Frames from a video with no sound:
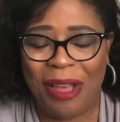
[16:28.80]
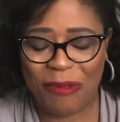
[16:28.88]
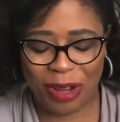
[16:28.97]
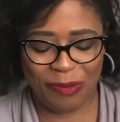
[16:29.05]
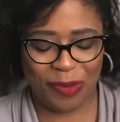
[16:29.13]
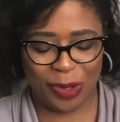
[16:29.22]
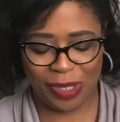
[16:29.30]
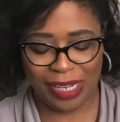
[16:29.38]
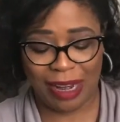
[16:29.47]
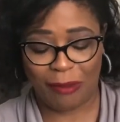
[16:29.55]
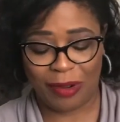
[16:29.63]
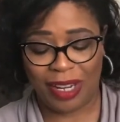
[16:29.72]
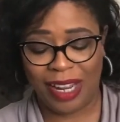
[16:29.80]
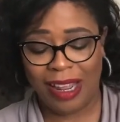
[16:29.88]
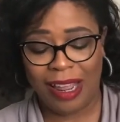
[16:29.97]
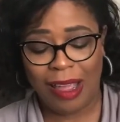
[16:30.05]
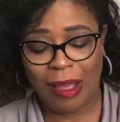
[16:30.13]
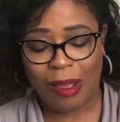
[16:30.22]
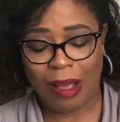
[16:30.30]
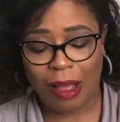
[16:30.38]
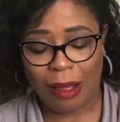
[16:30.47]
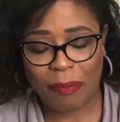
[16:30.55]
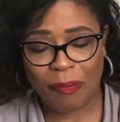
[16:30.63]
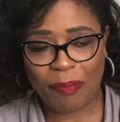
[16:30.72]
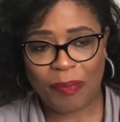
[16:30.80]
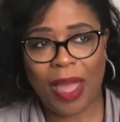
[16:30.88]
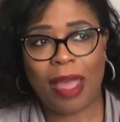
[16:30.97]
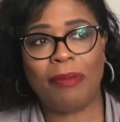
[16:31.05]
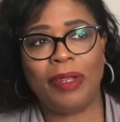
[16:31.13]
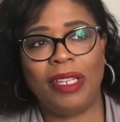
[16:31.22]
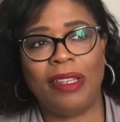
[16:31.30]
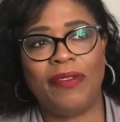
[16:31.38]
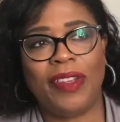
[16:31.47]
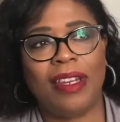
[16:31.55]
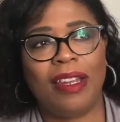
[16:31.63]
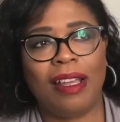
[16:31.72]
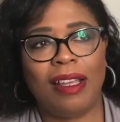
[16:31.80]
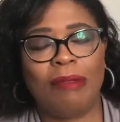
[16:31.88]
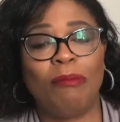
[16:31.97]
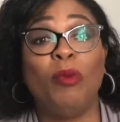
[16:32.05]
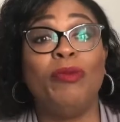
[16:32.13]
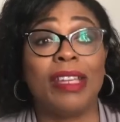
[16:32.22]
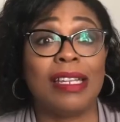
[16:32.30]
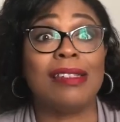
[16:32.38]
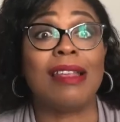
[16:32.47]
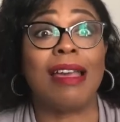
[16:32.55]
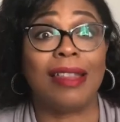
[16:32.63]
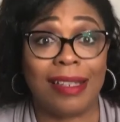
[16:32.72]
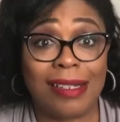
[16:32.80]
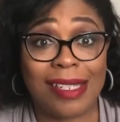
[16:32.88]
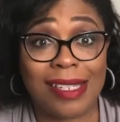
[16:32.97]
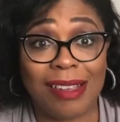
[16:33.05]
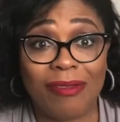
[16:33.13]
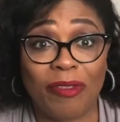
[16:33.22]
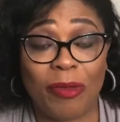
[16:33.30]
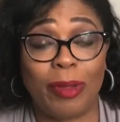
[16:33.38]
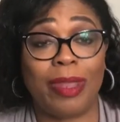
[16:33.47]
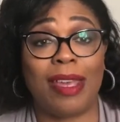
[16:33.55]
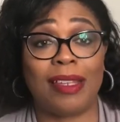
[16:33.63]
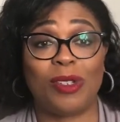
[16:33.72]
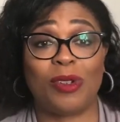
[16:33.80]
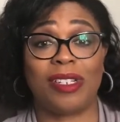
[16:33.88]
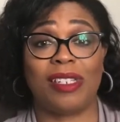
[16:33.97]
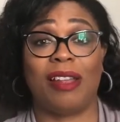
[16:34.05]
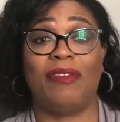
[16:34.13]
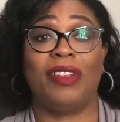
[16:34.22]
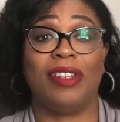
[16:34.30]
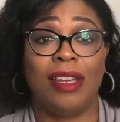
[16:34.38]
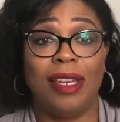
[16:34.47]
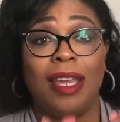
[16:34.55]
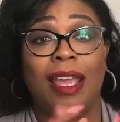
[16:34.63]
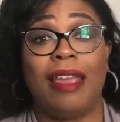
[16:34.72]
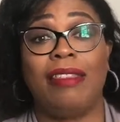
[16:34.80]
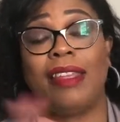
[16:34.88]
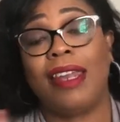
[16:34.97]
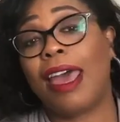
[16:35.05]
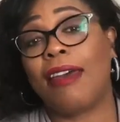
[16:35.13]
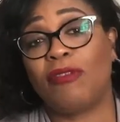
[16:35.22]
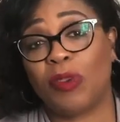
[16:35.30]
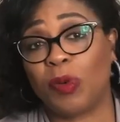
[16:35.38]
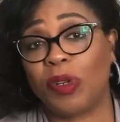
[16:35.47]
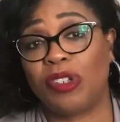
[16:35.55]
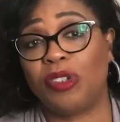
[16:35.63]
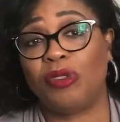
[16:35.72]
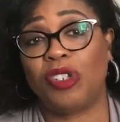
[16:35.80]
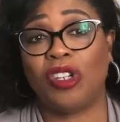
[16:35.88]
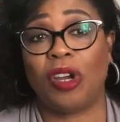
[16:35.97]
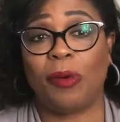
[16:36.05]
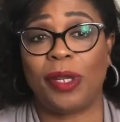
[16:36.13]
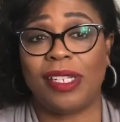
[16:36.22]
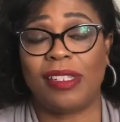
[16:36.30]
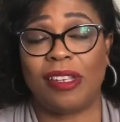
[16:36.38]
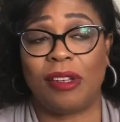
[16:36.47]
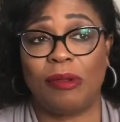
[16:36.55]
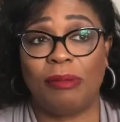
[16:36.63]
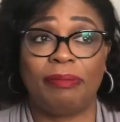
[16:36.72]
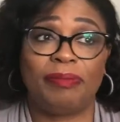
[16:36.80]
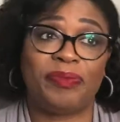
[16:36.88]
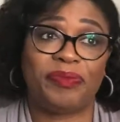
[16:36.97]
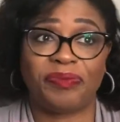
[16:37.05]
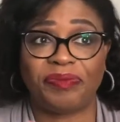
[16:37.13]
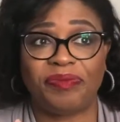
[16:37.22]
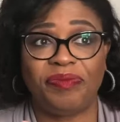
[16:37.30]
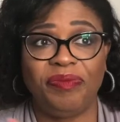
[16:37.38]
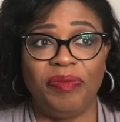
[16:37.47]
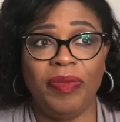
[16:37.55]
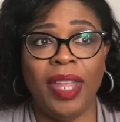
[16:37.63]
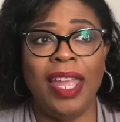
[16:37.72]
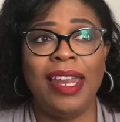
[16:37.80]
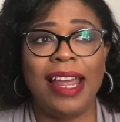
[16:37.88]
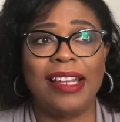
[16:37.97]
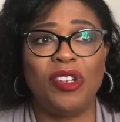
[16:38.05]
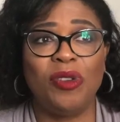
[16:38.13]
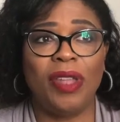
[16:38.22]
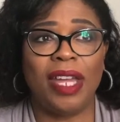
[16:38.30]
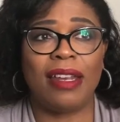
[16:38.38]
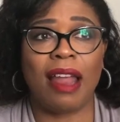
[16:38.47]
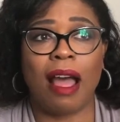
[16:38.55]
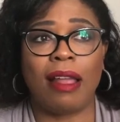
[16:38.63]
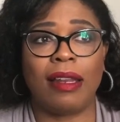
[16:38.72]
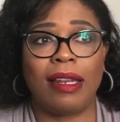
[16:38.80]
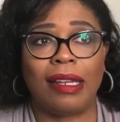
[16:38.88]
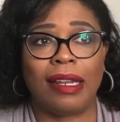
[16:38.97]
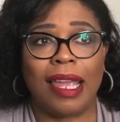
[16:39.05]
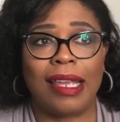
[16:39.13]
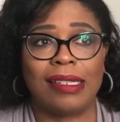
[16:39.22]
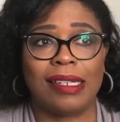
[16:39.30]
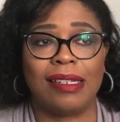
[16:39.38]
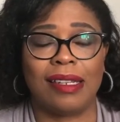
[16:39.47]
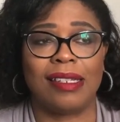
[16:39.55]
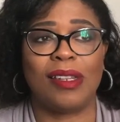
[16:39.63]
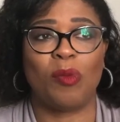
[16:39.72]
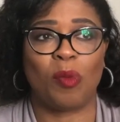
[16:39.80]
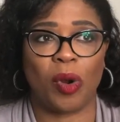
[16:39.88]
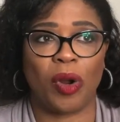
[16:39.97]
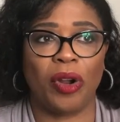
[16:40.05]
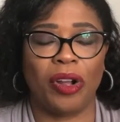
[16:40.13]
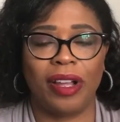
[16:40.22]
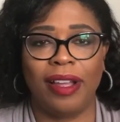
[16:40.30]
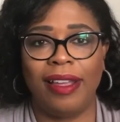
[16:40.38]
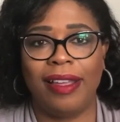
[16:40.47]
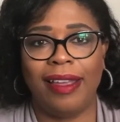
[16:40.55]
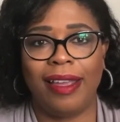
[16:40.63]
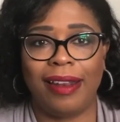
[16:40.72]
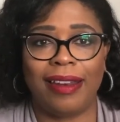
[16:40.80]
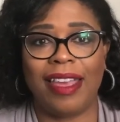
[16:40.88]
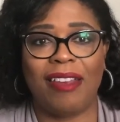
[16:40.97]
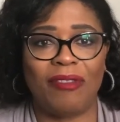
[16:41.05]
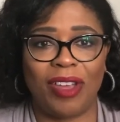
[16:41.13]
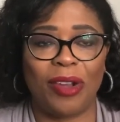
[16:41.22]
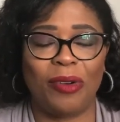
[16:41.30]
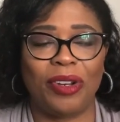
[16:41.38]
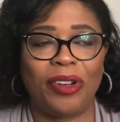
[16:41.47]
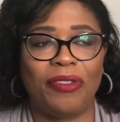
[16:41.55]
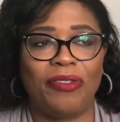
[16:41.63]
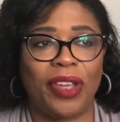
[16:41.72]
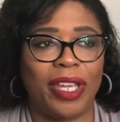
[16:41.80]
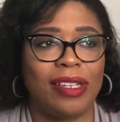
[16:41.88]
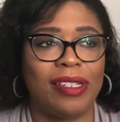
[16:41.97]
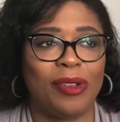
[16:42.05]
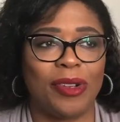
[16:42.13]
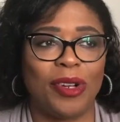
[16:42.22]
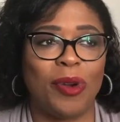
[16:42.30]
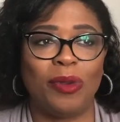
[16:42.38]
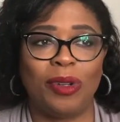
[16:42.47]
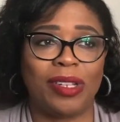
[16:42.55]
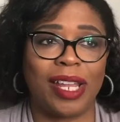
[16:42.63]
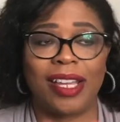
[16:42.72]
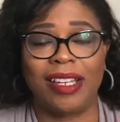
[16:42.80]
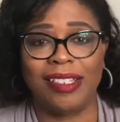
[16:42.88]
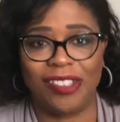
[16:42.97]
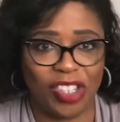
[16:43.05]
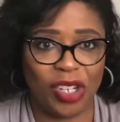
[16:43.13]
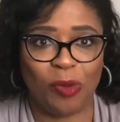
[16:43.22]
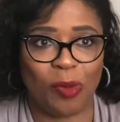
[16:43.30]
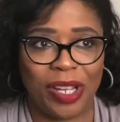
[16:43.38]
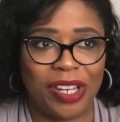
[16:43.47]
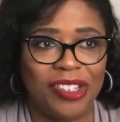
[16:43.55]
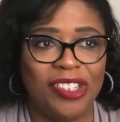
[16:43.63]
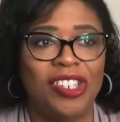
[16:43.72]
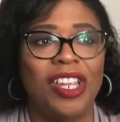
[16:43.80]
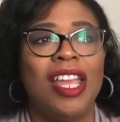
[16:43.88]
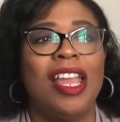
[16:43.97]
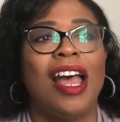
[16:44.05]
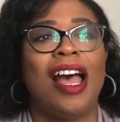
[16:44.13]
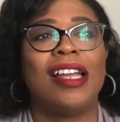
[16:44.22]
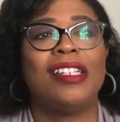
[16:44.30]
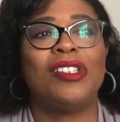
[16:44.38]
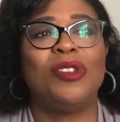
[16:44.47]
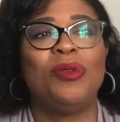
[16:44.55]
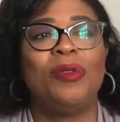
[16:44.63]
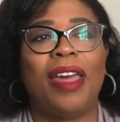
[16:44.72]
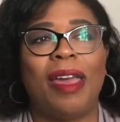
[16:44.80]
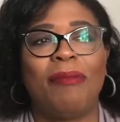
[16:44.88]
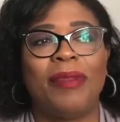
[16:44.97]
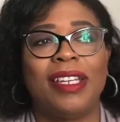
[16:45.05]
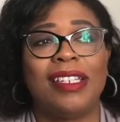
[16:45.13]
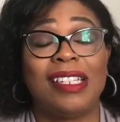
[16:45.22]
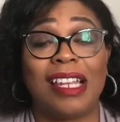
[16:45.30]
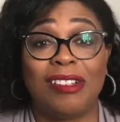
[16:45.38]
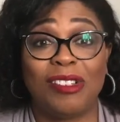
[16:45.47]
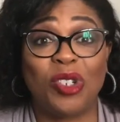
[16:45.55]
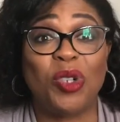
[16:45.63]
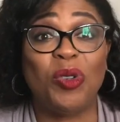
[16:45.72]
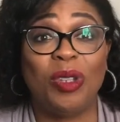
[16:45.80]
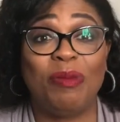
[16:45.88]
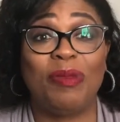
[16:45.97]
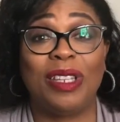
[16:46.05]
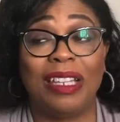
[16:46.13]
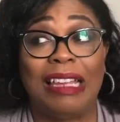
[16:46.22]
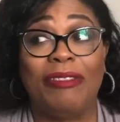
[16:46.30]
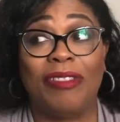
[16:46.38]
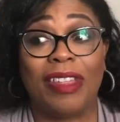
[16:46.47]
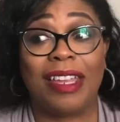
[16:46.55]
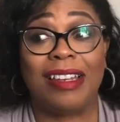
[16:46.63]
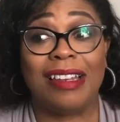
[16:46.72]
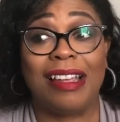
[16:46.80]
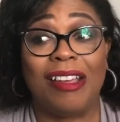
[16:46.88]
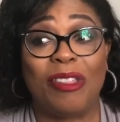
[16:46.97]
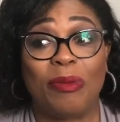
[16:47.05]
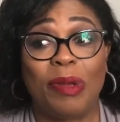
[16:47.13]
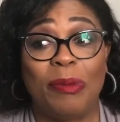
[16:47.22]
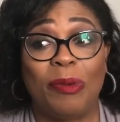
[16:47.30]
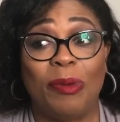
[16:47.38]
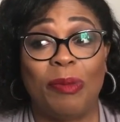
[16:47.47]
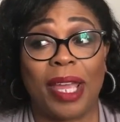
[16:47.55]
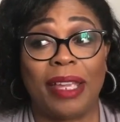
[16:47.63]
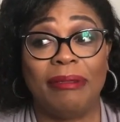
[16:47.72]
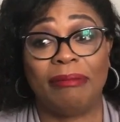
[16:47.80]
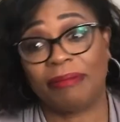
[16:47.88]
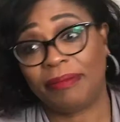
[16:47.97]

I wouldn't post it. I would, um, I believe in uh, moving in silence for, with that sort of stuff. And, and then afterwards you show it, so. And I do that not in case it doesn't work and you have egg on your face or you don't look like a legit witch. I do that because I truly believe that other people might